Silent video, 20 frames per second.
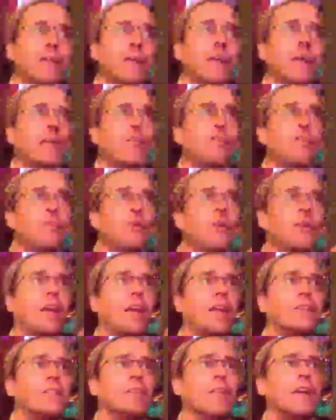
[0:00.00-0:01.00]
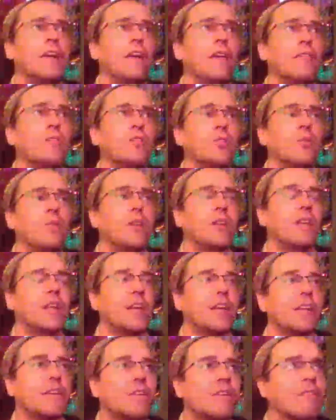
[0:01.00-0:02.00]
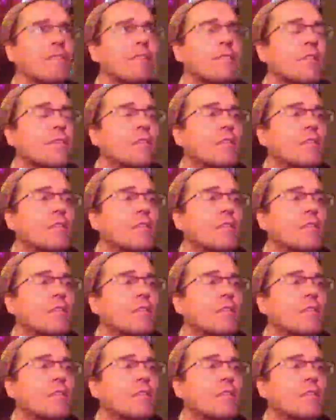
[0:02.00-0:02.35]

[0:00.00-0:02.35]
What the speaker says: and 3 days later, Julian Eaton